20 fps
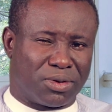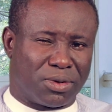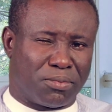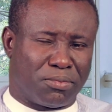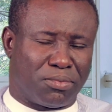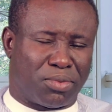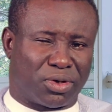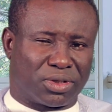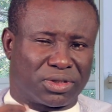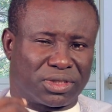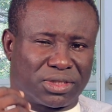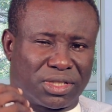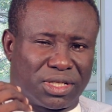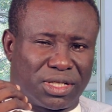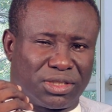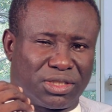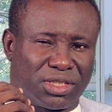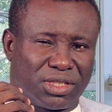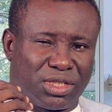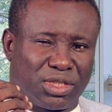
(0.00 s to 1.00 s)
But
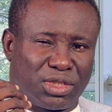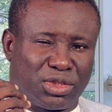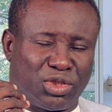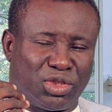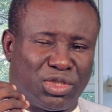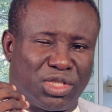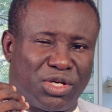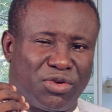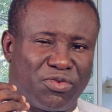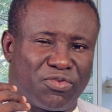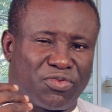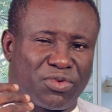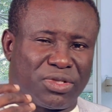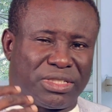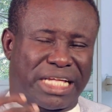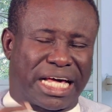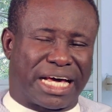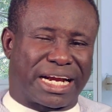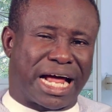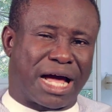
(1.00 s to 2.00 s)
if
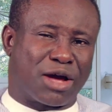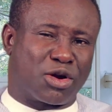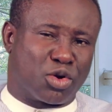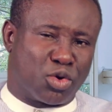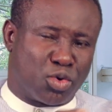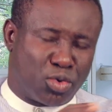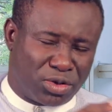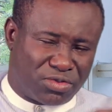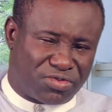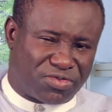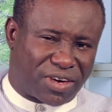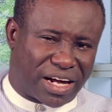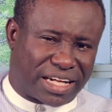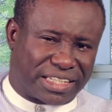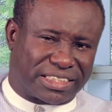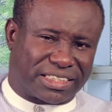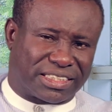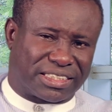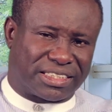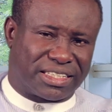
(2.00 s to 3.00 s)
there are good
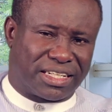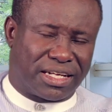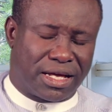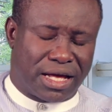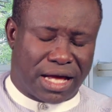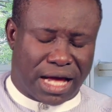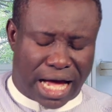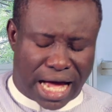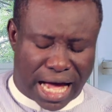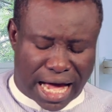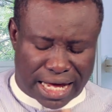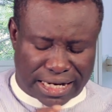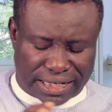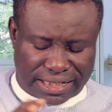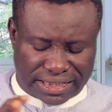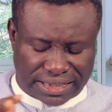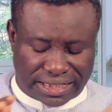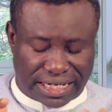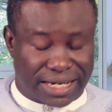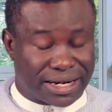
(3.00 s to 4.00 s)
fats
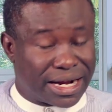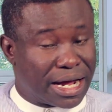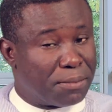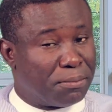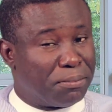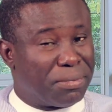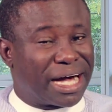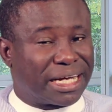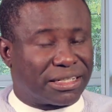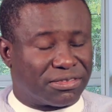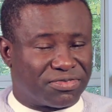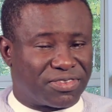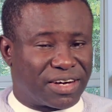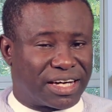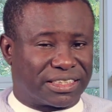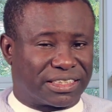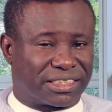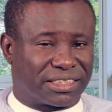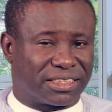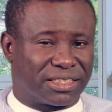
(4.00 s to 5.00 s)
and there are bad
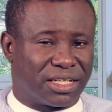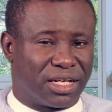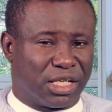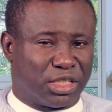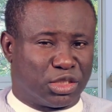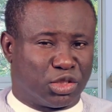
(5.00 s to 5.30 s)
fats,